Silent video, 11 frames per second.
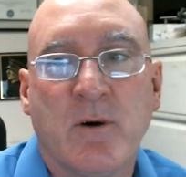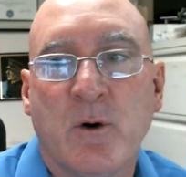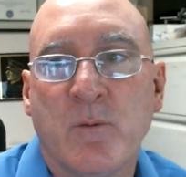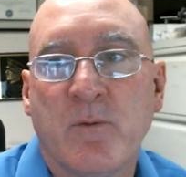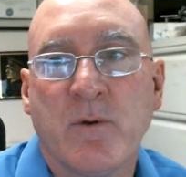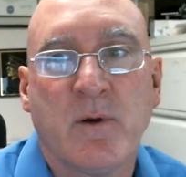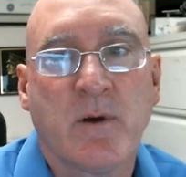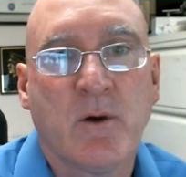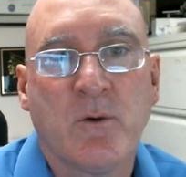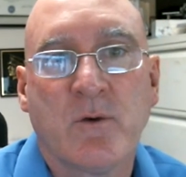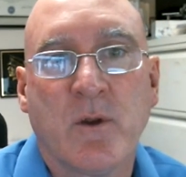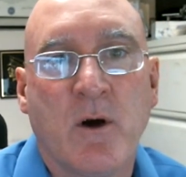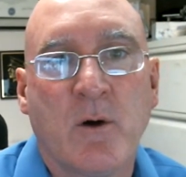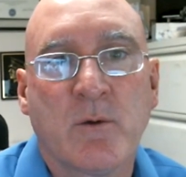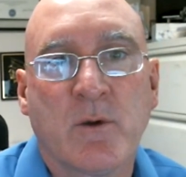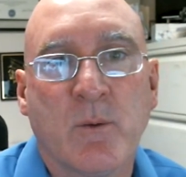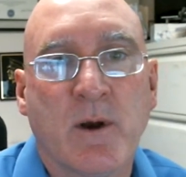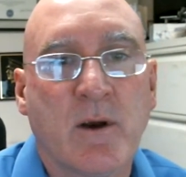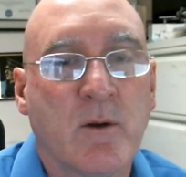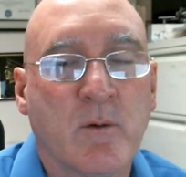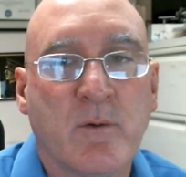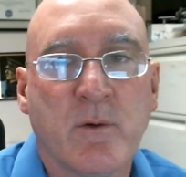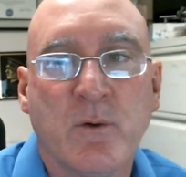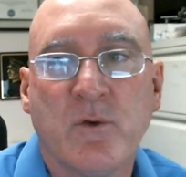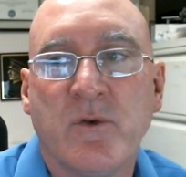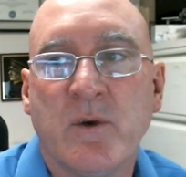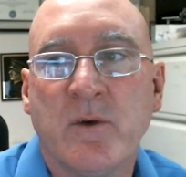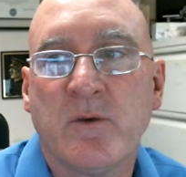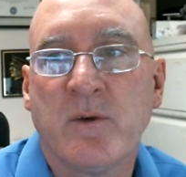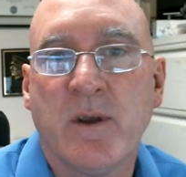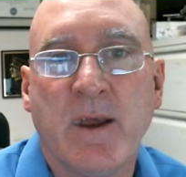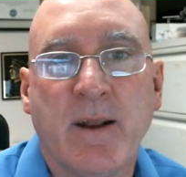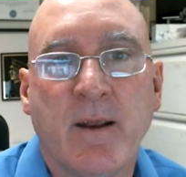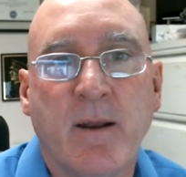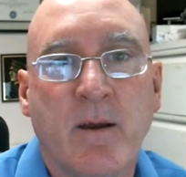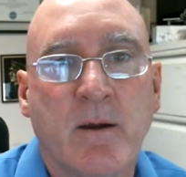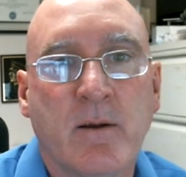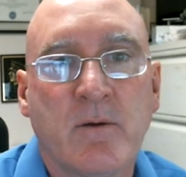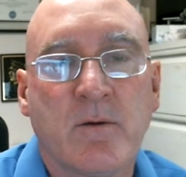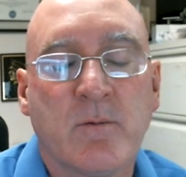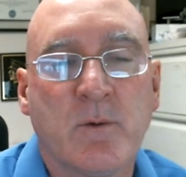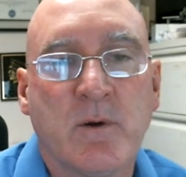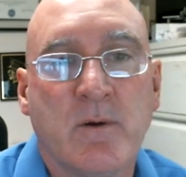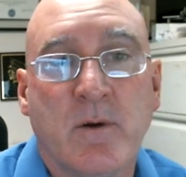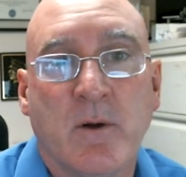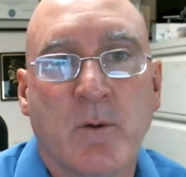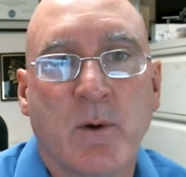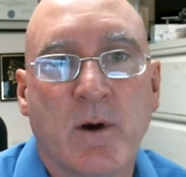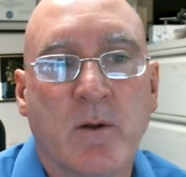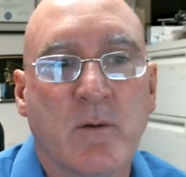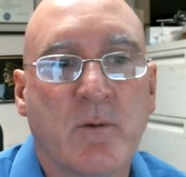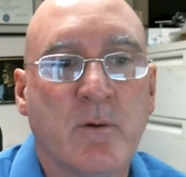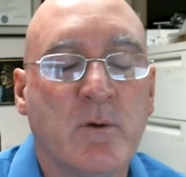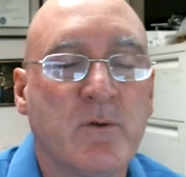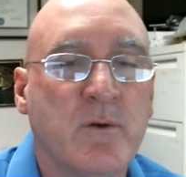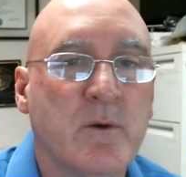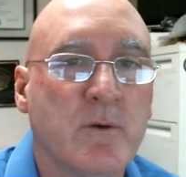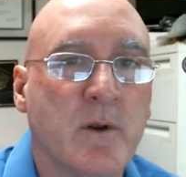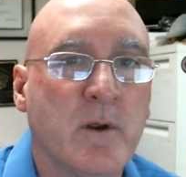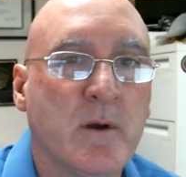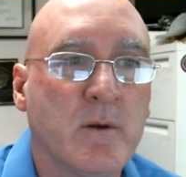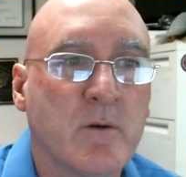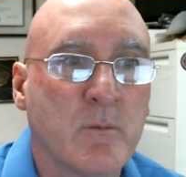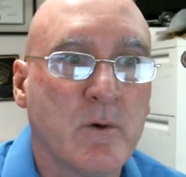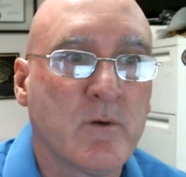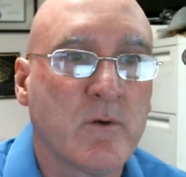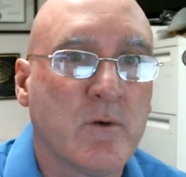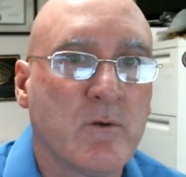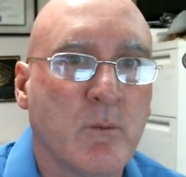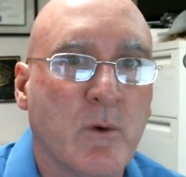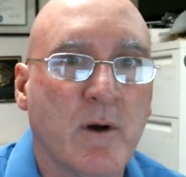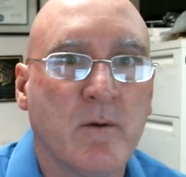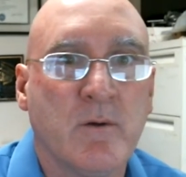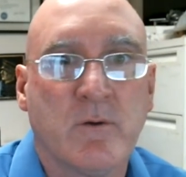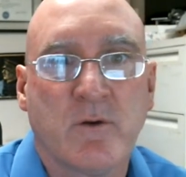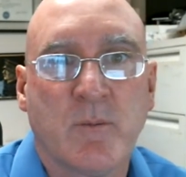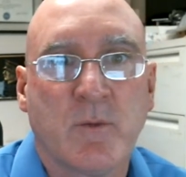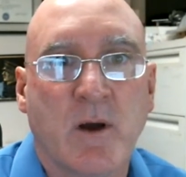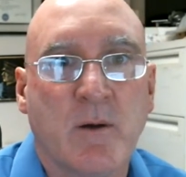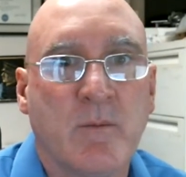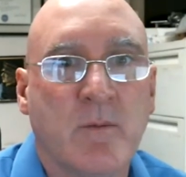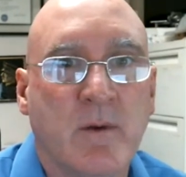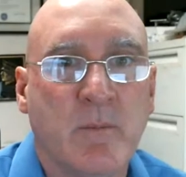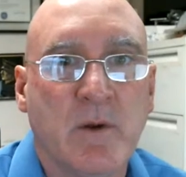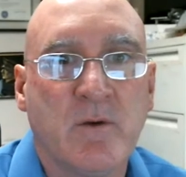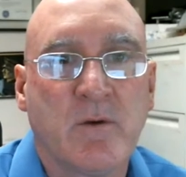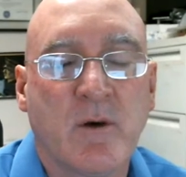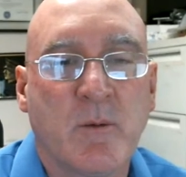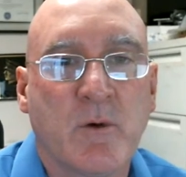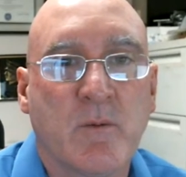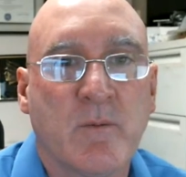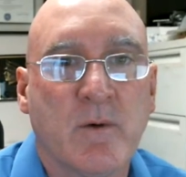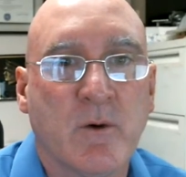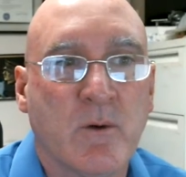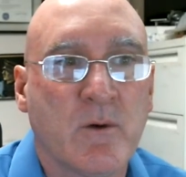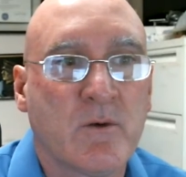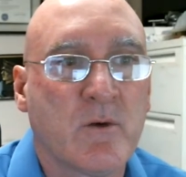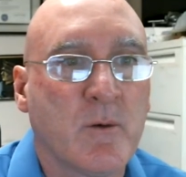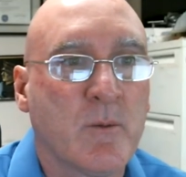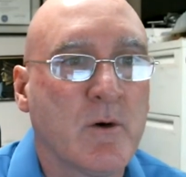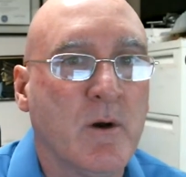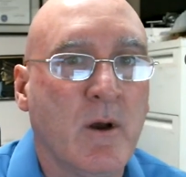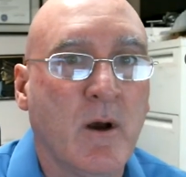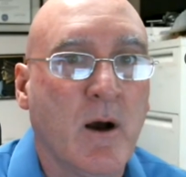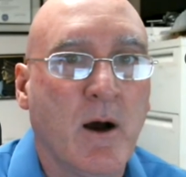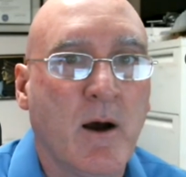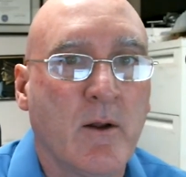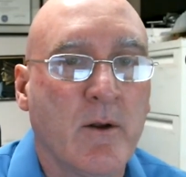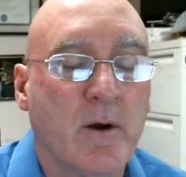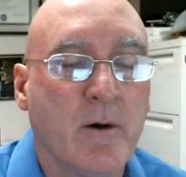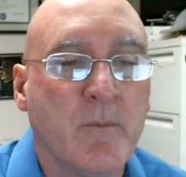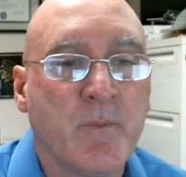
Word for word: Hopefully it goes along with the regular flu season and it ends when, you know, the regular flu season ends, which is what, sometime midsummer, early summer. I don't know.